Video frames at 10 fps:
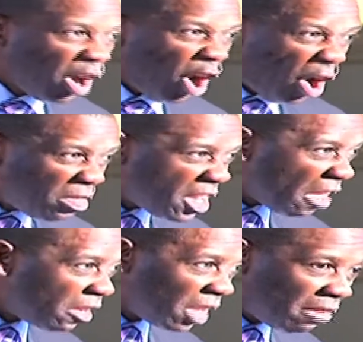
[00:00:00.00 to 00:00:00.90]
All the
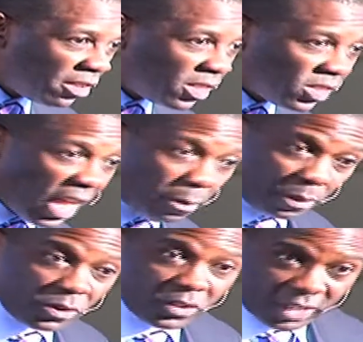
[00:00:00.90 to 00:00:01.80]
other 11
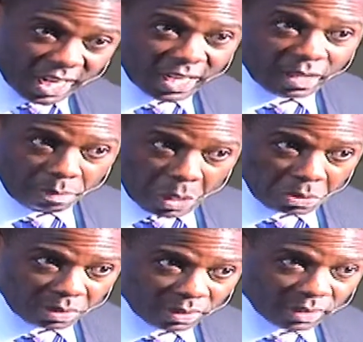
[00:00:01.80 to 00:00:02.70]
disciples stayed in the
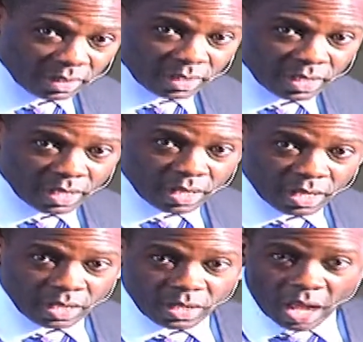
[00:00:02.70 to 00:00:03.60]
boat.
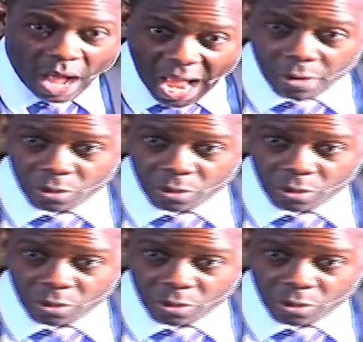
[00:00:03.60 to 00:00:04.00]
I